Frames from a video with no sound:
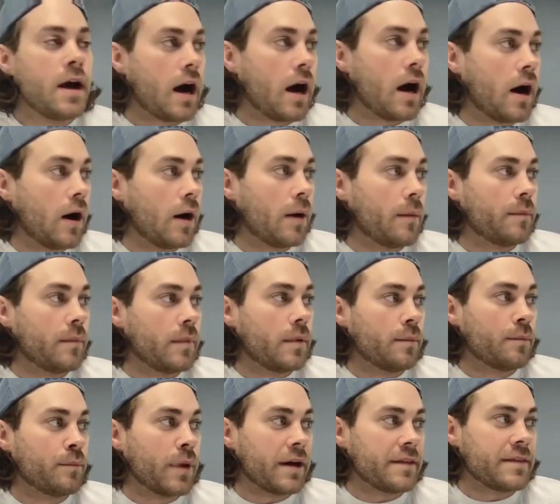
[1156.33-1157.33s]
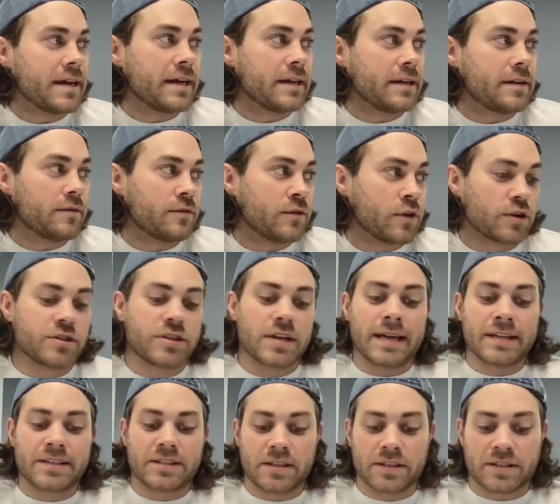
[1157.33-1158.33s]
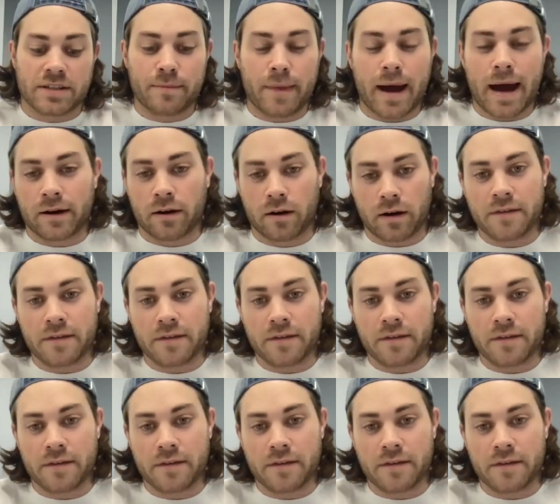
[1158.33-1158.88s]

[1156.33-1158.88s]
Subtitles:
But then it's just a matter,